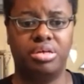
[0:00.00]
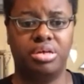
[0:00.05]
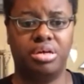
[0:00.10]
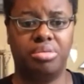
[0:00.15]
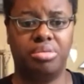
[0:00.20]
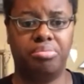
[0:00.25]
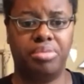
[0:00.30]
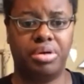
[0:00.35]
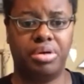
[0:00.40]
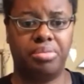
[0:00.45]
a
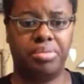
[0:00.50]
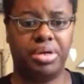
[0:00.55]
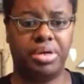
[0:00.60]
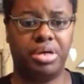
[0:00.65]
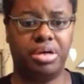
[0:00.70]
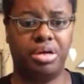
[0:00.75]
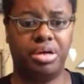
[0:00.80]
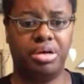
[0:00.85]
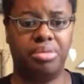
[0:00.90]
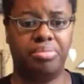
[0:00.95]
mama
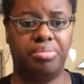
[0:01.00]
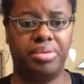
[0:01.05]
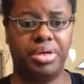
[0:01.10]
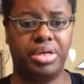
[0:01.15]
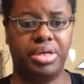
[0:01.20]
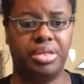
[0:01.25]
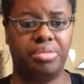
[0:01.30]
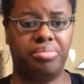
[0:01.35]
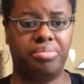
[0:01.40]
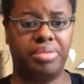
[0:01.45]
cup
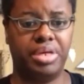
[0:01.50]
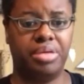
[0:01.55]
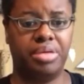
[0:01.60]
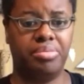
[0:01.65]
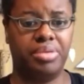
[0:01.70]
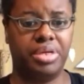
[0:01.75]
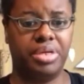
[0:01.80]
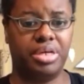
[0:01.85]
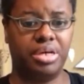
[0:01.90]
and a baby